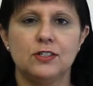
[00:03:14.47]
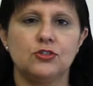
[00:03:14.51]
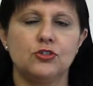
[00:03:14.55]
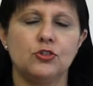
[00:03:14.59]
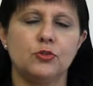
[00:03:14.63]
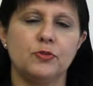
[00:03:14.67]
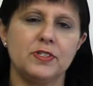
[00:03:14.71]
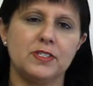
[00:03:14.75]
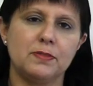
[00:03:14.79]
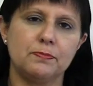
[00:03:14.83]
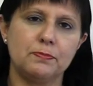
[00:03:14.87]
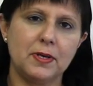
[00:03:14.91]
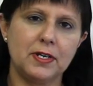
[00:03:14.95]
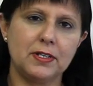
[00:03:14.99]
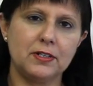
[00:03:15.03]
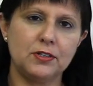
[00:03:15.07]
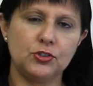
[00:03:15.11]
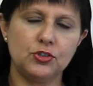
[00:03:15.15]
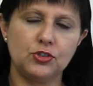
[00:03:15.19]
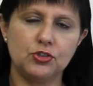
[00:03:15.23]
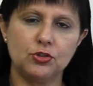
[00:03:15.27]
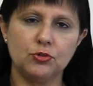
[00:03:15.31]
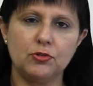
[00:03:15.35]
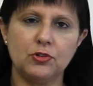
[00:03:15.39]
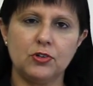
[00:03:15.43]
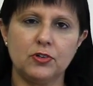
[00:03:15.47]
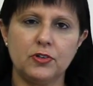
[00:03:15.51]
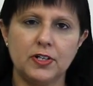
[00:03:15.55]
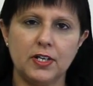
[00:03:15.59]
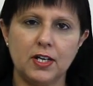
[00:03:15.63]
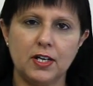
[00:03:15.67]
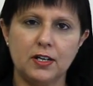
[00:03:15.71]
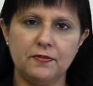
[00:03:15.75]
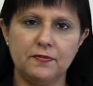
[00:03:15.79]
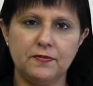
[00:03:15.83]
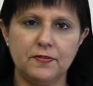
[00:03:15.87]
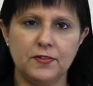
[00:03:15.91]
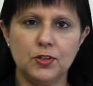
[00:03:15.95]
So it's better to
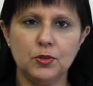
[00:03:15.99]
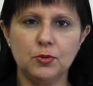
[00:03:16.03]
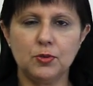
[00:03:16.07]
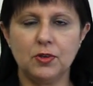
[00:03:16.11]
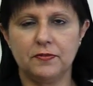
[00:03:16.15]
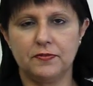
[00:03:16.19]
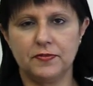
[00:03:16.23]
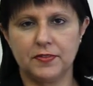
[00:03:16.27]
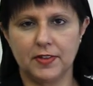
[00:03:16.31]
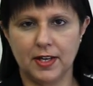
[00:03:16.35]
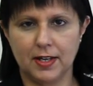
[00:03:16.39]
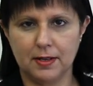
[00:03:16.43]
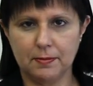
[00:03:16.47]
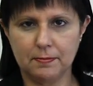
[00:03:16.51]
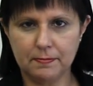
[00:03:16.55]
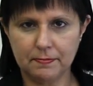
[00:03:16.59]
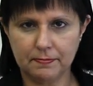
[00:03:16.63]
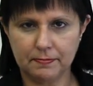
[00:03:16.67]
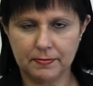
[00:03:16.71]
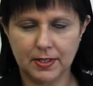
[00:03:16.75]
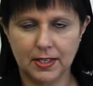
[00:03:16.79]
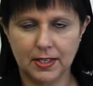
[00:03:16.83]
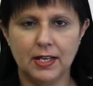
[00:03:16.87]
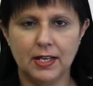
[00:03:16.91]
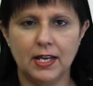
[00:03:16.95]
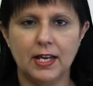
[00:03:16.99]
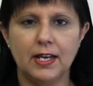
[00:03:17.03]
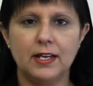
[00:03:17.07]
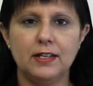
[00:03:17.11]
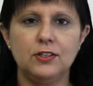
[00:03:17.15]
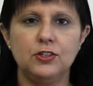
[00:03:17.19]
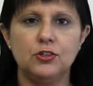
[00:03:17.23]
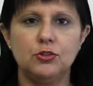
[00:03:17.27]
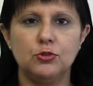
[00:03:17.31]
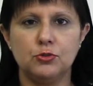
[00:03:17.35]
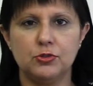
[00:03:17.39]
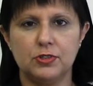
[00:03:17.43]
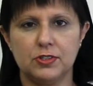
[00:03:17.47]
learn a few of them
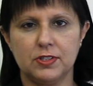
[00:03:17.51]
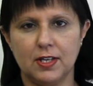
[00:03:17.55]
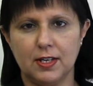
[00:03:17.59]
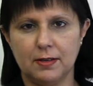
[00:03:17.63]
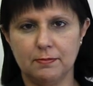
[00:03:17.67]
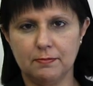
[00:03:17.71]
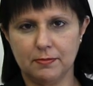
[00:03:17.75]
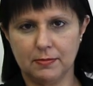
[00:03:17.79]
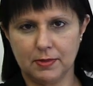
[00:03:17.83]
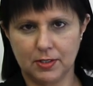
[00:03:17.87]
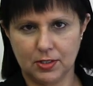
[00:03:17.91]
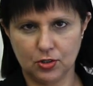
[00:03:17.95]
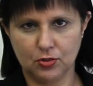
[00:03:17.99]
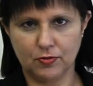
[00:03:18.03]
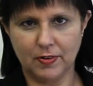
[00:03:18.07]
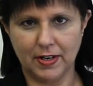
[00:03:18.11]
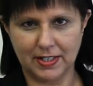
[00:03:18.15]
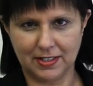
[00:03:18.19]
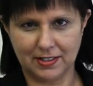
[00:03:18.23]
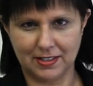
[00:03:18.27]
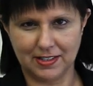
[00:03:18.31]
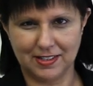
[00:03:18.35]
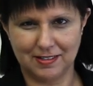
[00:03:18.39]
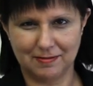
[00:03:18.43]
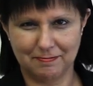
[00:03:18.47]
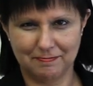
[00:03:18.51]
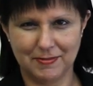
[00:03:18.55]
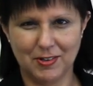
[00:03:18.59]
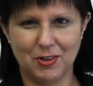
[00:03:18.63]
and use them correctly.